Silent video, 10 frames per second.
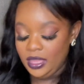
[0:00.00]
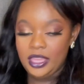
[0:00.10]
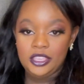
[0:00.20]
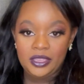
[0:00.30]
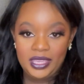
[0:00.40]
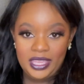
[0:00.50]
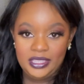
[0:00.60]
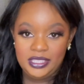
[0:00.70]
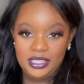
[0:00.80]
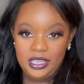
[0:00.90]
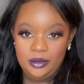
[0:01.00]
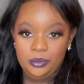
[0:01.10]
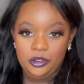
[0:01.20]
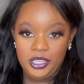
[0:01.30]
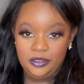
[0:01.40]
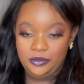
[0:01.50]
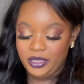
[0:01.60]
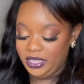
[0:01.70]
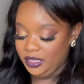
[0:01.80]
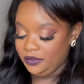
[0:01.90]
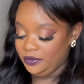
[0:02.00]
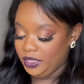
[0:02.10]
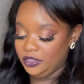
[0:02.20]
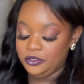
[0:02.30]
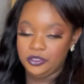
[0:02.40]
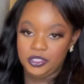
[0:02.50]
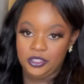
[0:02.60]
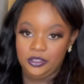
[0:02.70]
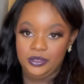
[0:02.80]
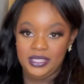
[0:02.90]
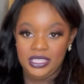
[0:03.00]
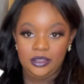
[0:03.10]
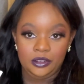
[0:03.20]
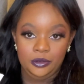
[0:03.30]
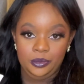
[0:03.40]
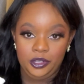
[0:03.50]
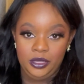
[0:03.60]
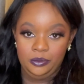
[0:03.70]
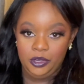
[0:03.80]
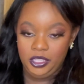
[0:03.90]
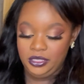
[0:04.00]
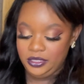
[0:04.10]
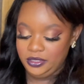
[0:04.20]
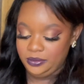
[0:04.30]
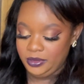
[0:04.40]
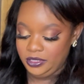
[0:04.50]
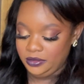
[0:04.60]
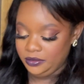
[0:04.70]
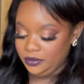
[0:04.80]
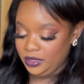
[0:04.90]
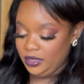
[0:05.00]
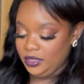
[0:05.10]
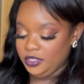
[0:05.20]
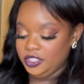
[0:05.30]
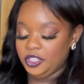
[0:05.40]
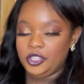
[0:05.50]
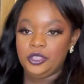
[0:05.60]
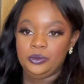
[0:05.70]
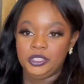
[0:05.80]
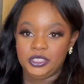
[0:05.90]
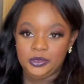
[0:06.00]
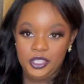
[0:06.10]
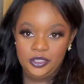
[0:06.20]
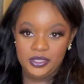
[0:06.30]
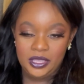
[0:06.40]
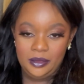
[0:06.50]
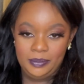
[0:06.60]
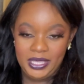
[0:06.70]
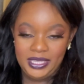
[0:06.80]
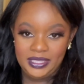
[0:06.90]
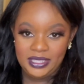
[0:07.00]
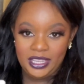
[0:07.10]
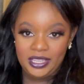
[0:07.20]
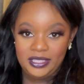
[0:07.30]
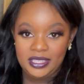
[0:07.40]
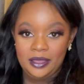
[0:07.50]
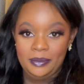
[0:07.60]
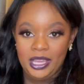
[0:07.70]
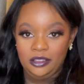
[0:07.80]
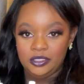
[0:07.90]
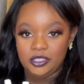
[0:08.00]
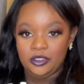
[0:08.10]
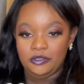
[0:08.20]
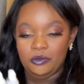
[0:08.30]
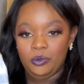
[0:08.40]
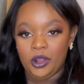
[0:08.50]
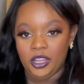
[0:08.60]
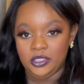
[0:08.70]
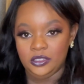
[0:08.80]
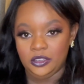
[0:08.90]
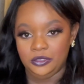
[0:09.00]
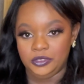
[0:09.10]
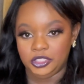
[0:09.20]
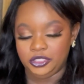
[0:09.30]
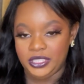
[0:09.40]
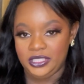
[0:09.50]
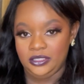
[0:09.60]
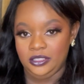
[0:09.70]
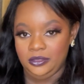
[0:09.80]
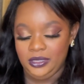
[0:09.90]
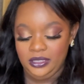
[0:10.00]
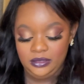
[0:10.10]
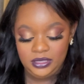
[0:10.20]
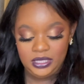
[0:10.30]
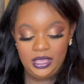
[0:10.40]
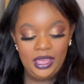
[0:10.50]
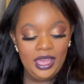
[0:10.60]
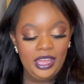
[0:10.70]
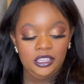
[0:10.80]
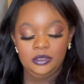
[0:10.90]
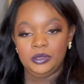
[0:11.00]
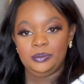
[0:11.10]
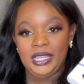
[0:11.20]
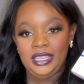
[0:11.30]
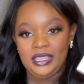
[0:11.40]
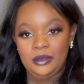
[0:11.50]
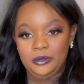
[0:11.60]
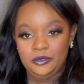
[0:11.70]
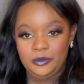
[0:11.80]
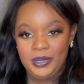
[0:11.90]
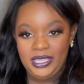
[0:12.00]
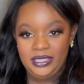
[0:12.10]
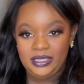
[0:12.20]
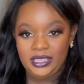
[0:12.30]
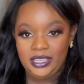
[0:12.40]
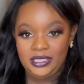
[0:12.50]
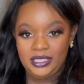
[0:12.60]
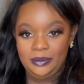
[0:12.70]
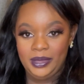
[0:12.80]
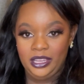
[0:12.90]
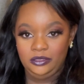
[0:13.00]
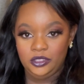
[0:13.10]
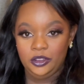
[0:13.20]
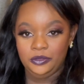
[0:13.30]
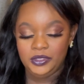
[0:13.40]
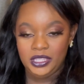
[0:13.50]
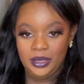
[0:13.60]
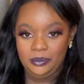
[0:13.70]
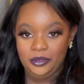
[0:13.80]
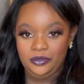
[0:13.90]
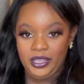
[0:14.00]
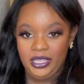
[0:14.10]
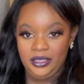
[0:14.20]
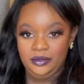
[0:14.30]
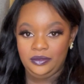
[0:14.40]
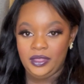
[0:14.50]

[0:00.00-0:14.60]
You can get this in 0.5 and also 0.1 as well. So you would use a pea-sized amount of 1 of your tretinoins, and you would blend that with a pea-sized amount of the number 5.